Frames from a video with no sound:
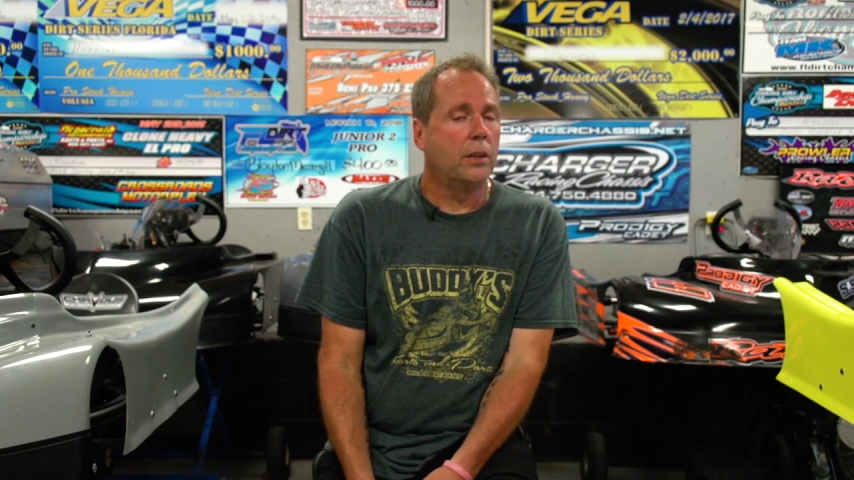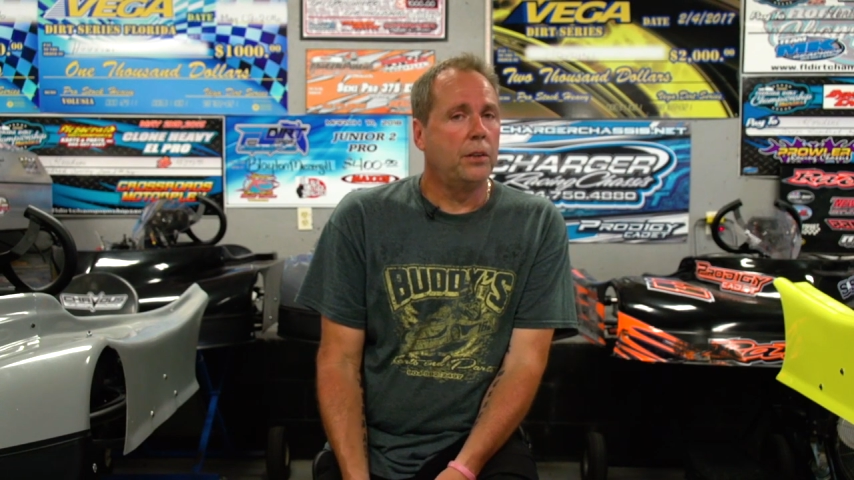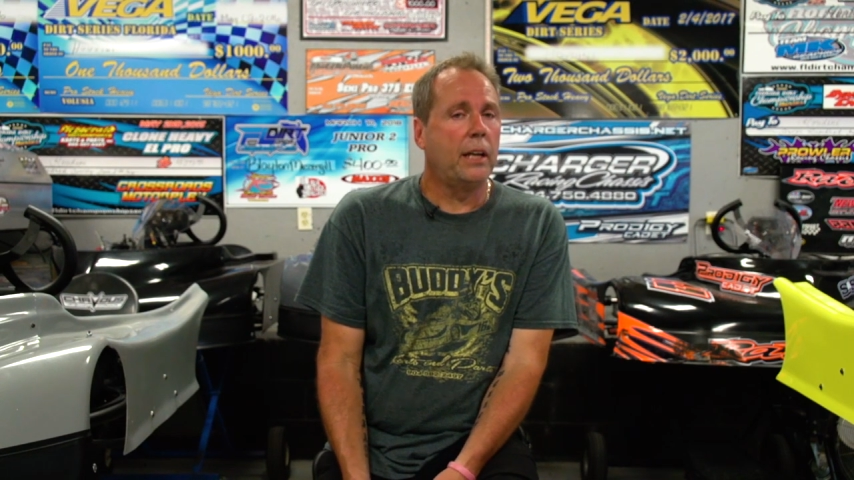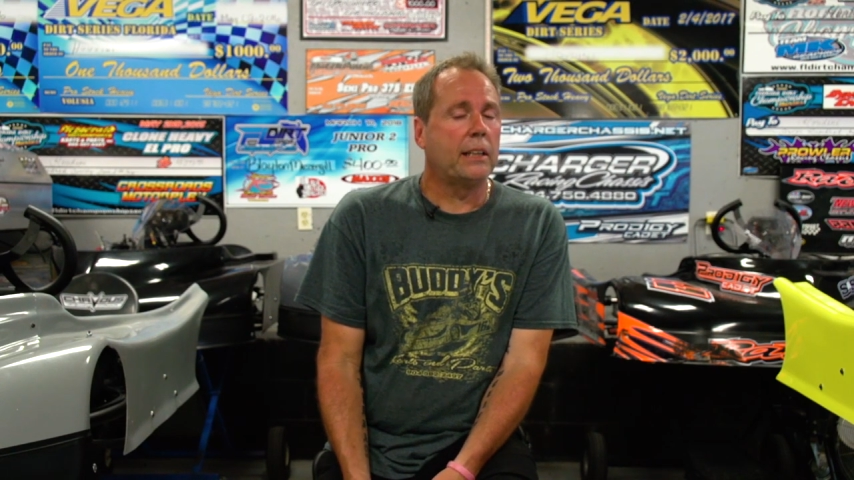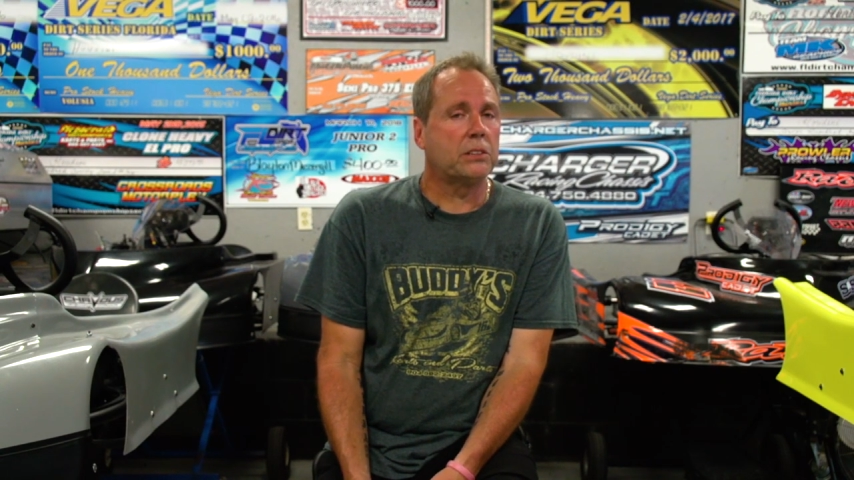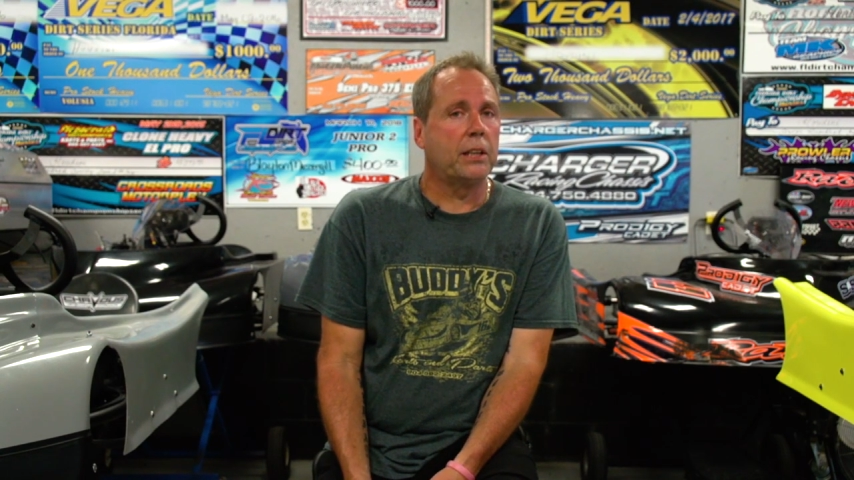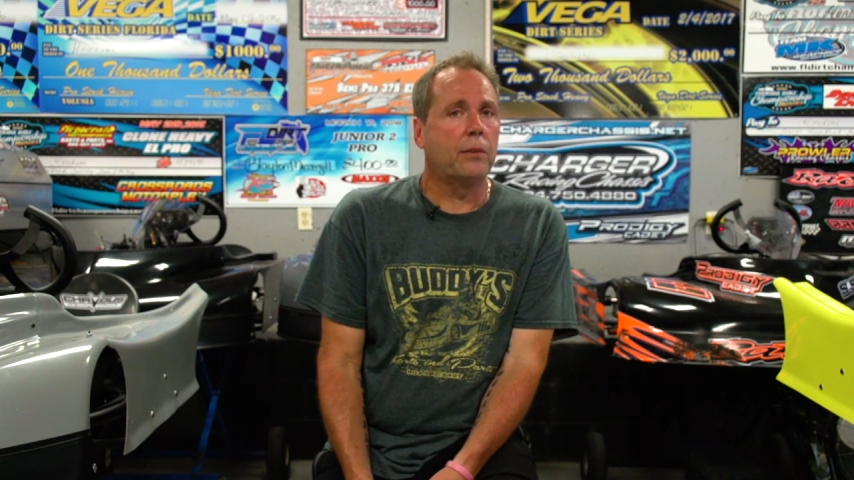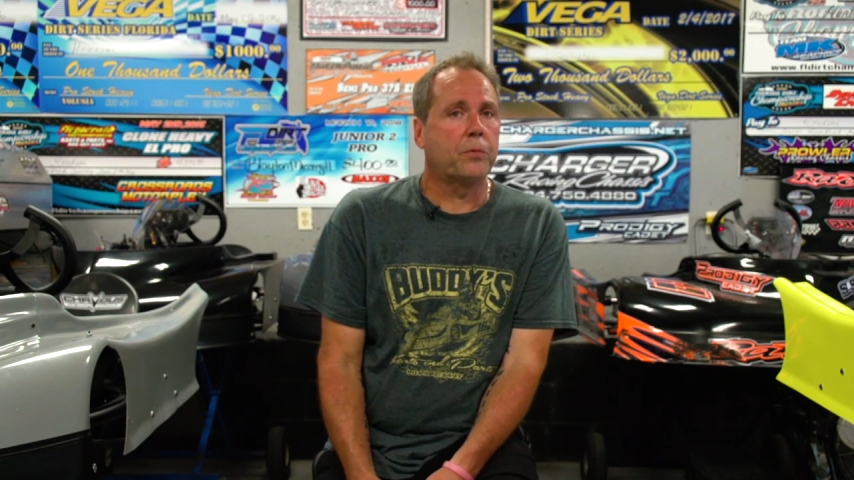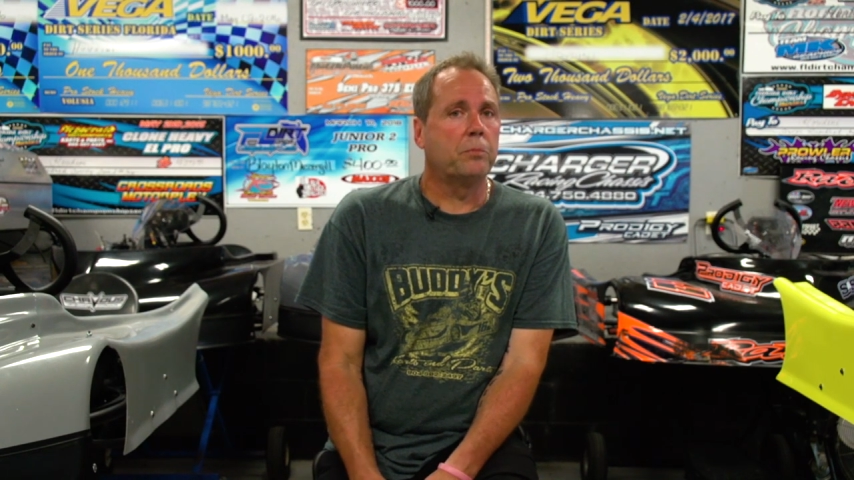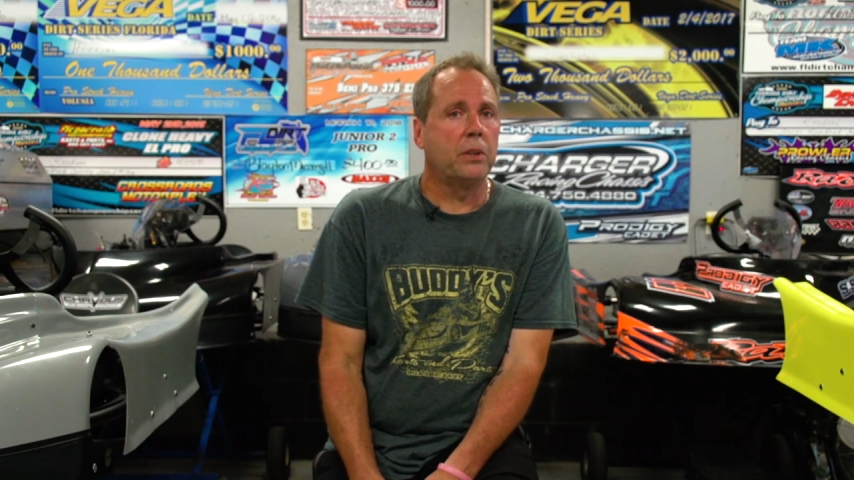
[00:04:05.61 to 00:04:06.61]
the next
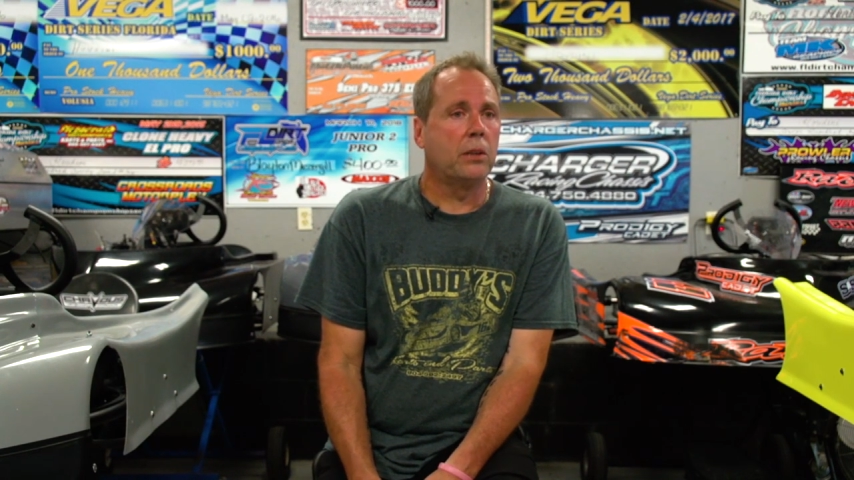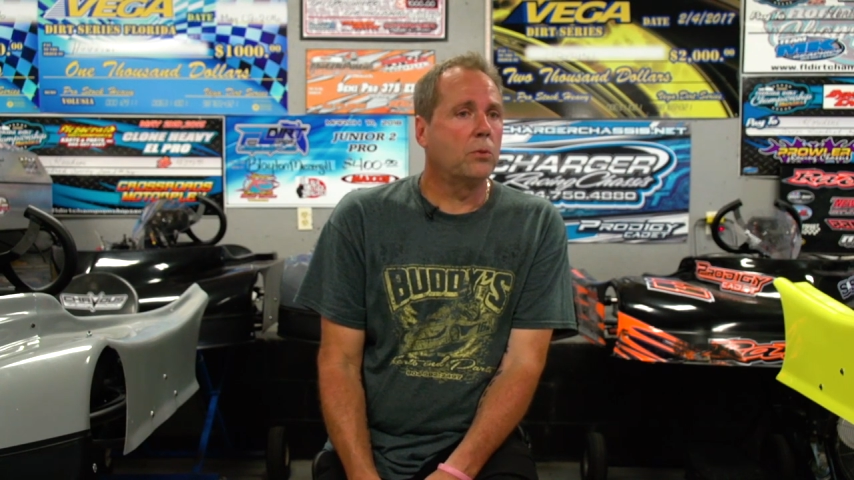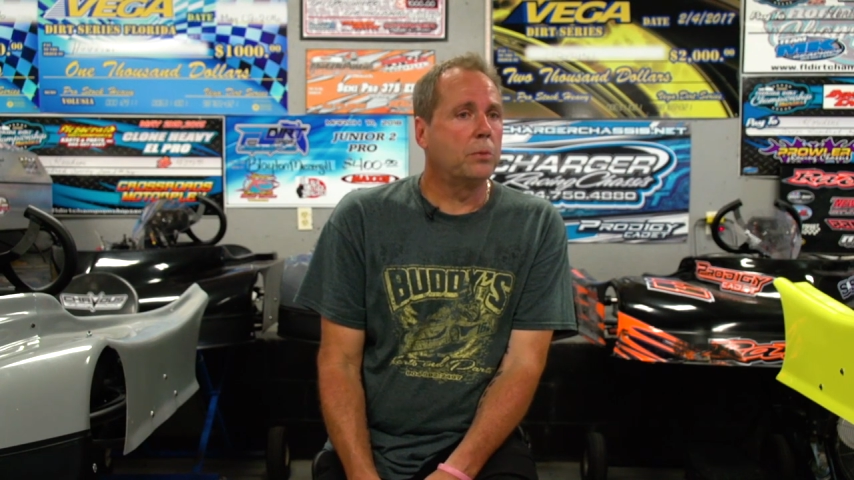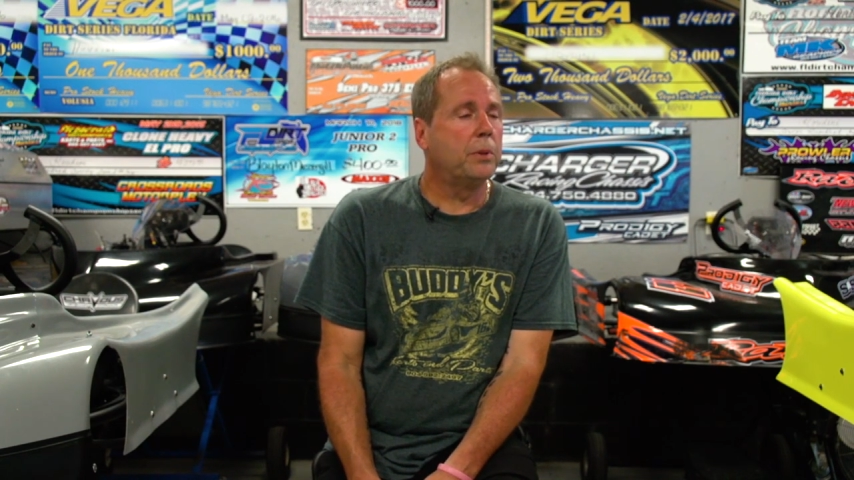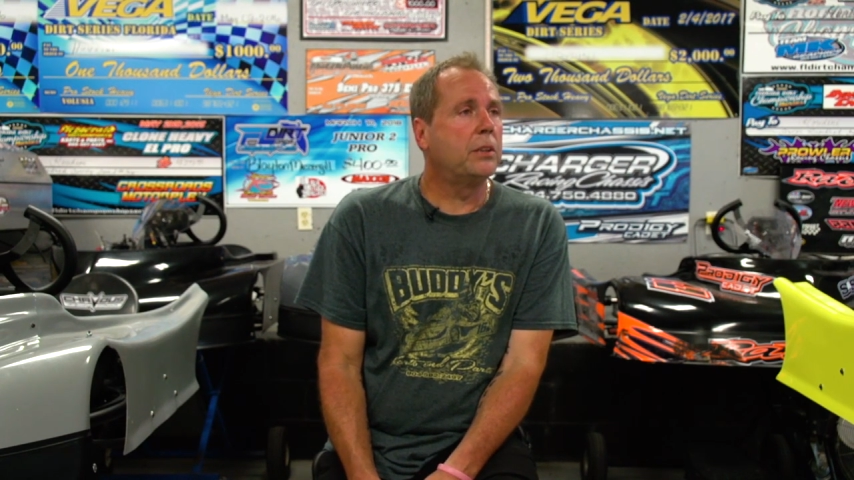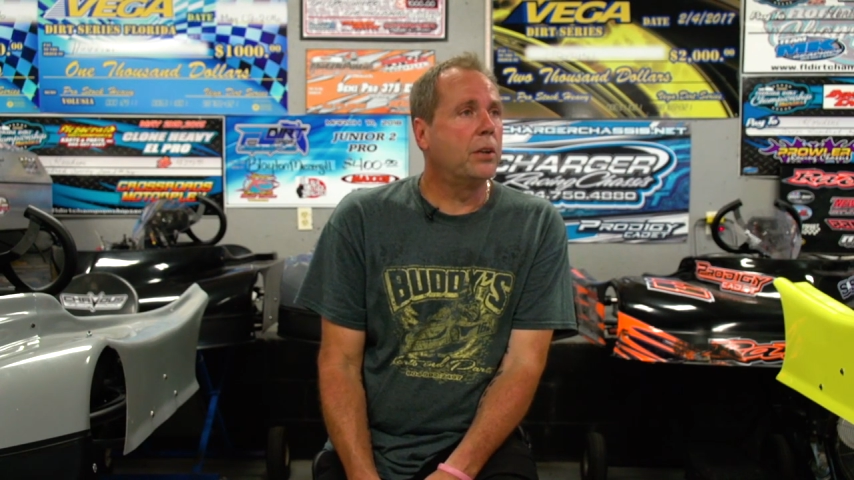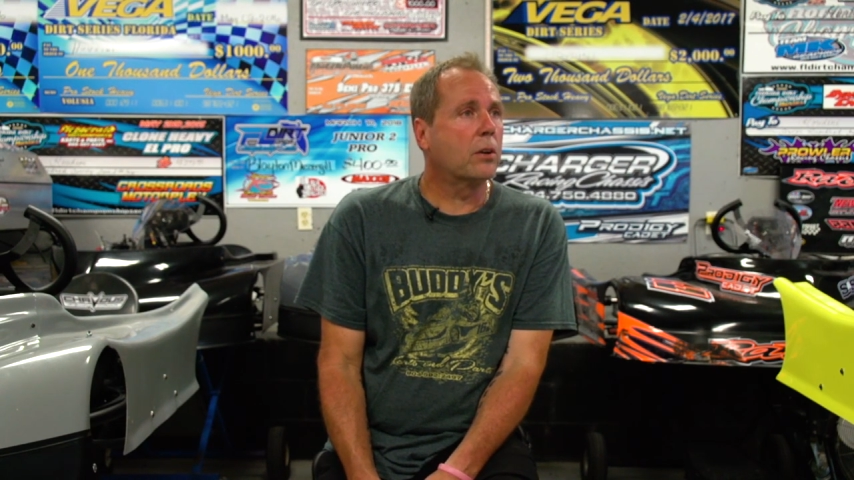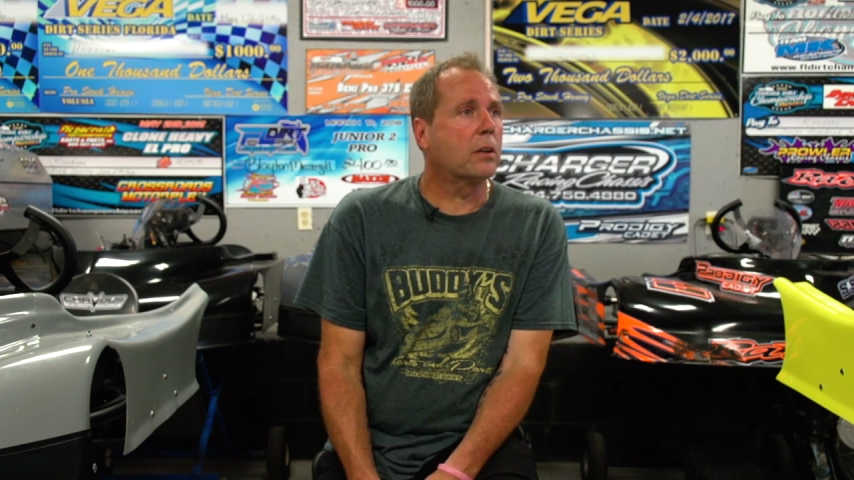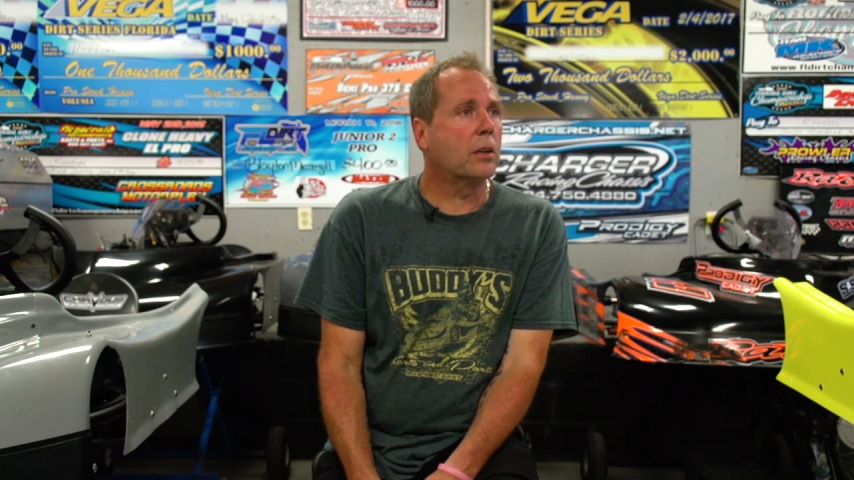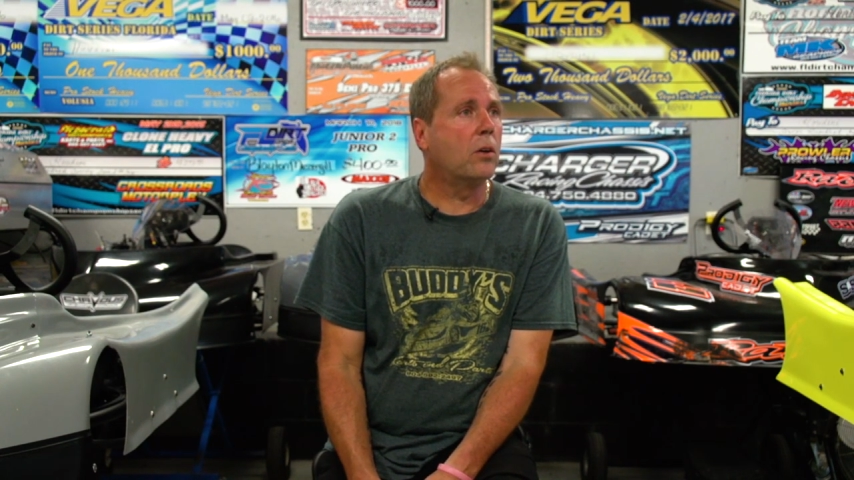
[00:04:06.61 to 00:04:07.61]
step from here would be
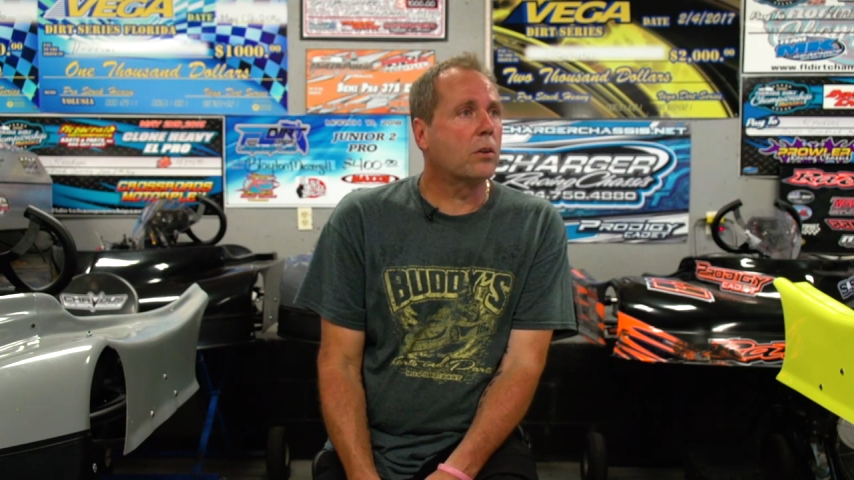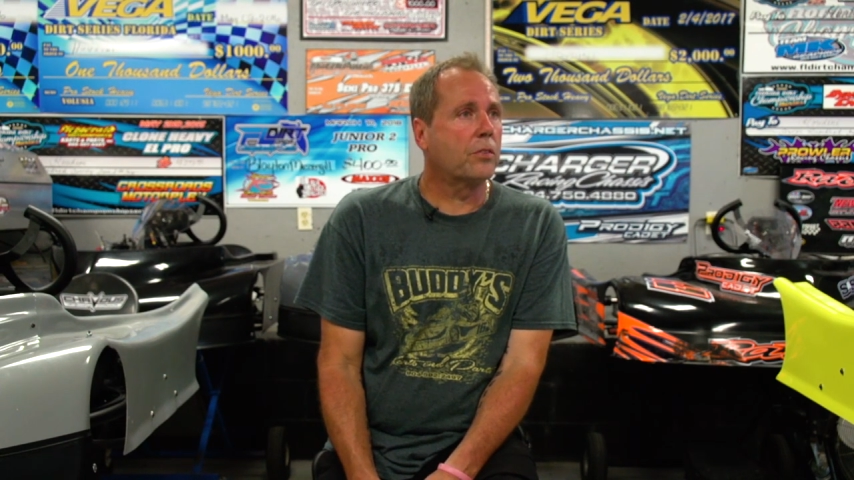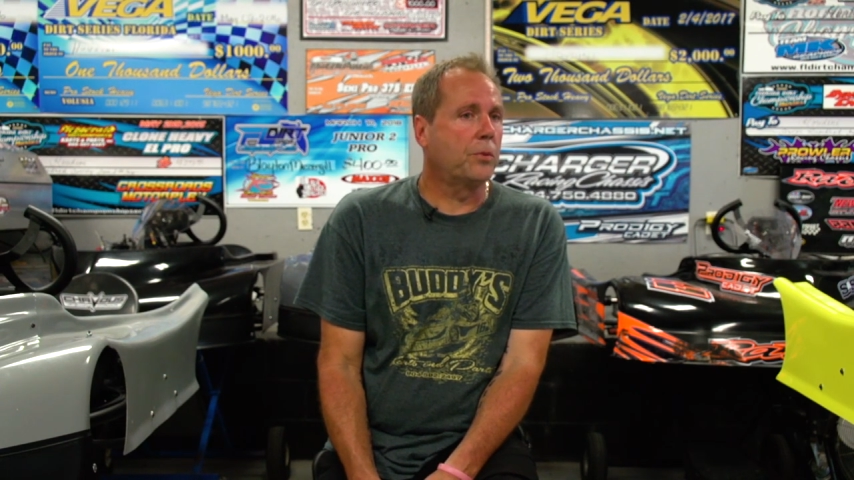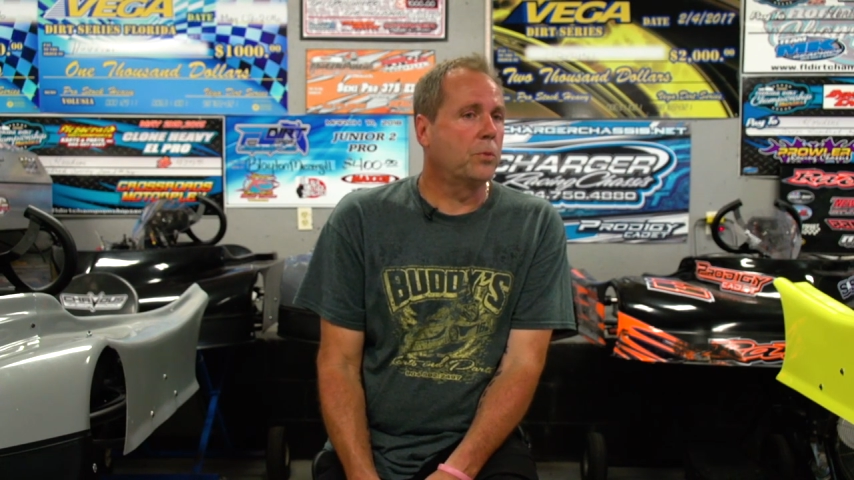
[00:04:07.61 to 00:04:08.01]
dirt cars,